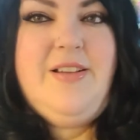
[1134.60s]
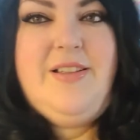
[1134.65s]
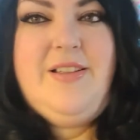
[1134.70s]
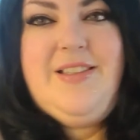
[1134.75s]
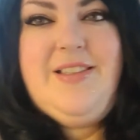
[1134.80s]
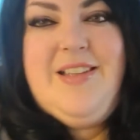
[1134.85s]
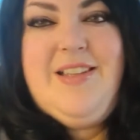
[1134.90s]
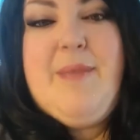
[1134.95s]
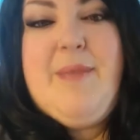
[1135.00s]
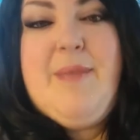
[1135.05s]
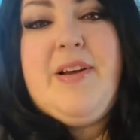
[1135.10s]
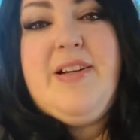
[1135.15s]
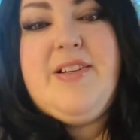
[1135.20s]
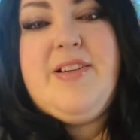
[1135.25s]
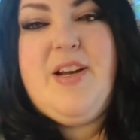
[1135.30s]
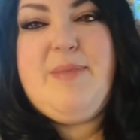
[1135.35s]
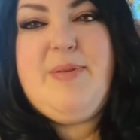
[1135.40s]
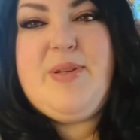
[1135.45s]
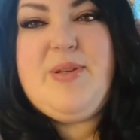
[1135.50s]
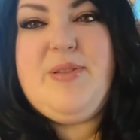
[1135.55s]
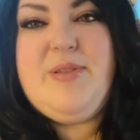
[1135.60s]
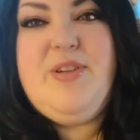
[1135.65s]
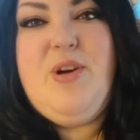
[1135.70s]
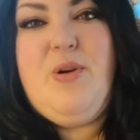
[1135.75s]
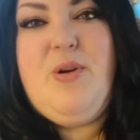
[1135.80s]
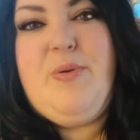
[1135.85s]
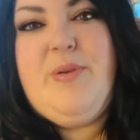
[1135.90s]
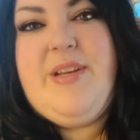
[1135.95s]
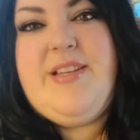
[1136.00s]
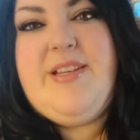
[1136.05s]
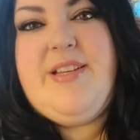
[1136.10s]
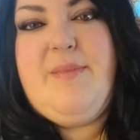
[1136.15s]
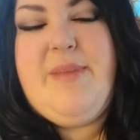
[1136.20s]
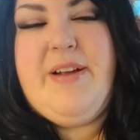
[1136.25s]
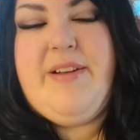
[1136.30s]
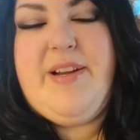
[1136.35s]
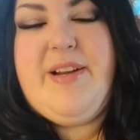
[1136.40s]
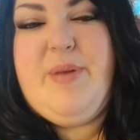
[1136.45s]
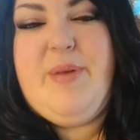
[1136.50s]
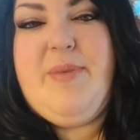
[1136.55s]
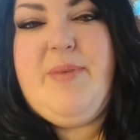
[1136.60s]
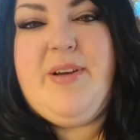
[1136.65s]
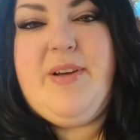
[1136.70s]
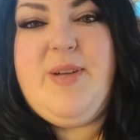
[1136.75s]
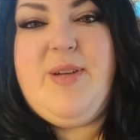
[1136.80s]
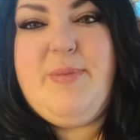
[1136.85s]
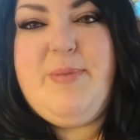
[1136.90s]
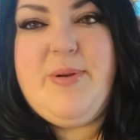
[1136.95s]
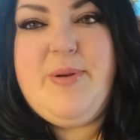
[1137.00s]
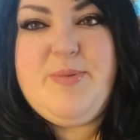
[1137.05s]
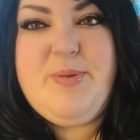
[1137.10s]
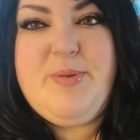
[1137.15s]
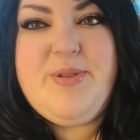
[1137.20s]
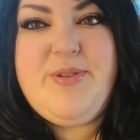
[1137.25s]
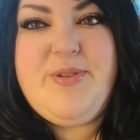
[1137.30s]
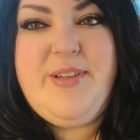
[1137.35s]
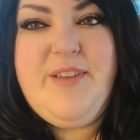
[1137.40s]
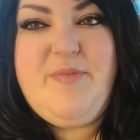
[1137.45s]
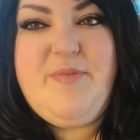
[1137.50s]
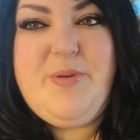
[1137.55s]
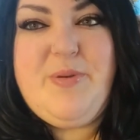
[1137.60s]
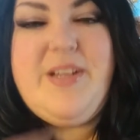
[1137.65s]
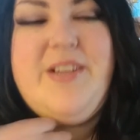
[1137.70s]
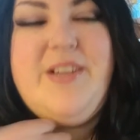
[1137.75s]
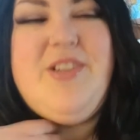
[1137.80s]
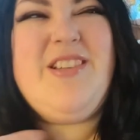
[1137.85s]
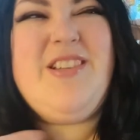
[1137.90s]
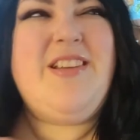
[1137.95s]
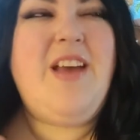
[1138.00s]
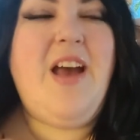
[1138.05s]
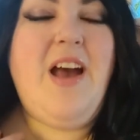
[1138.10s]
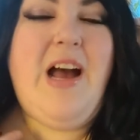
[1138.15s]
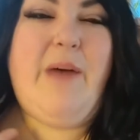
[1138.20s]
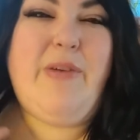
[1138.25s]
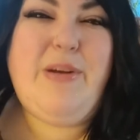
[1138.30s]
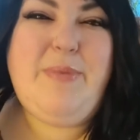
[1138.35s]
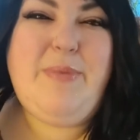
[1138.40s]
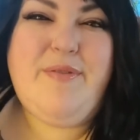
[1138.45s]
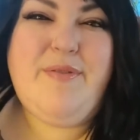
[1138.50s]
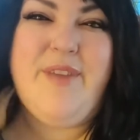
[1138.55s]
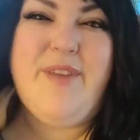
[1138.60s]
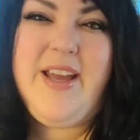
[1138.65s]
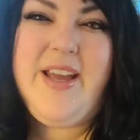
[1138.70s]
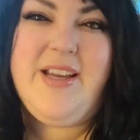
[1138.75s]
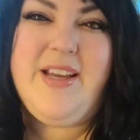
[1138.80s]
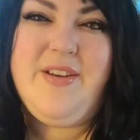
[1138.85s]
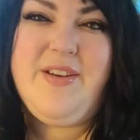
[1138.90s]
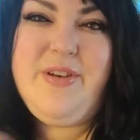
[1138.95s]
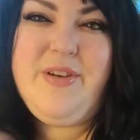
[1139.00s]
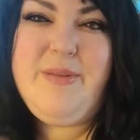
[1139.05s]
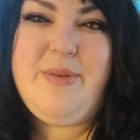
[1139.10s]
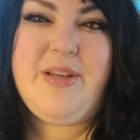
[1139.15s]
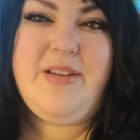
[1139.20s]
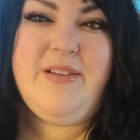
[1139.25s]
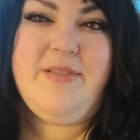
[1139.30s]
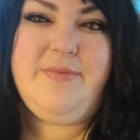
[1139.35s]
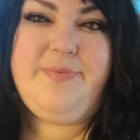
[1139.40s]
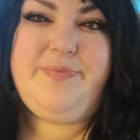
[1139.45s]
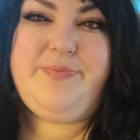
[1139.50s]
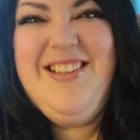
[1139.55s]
I'm not gonna talk about his, no, he's not married, but I'm not gonna talk about his personal life phone either, just cause I wanna be vague, you know what I mean?